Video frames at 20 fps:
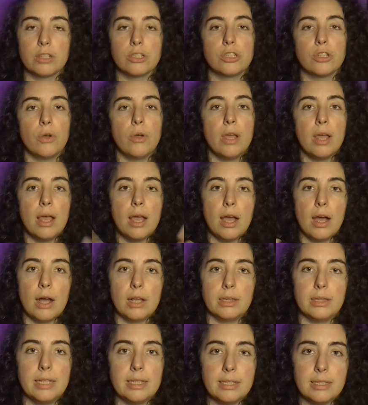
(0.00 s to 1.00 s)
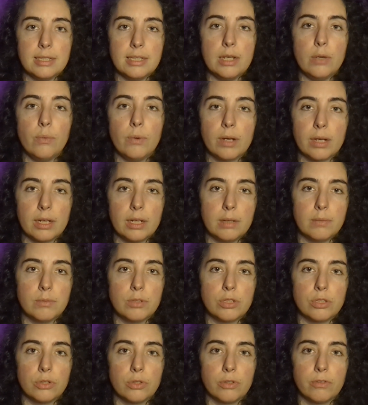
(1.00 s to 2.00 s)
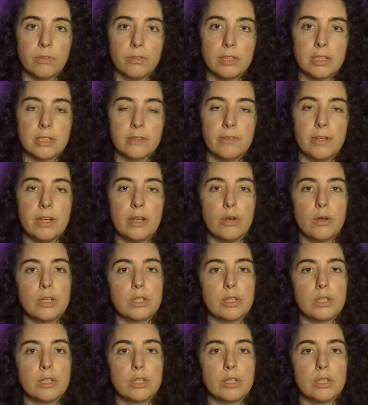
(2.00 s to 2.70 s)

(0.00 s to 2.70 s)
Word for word: So let's see what comes through for this video,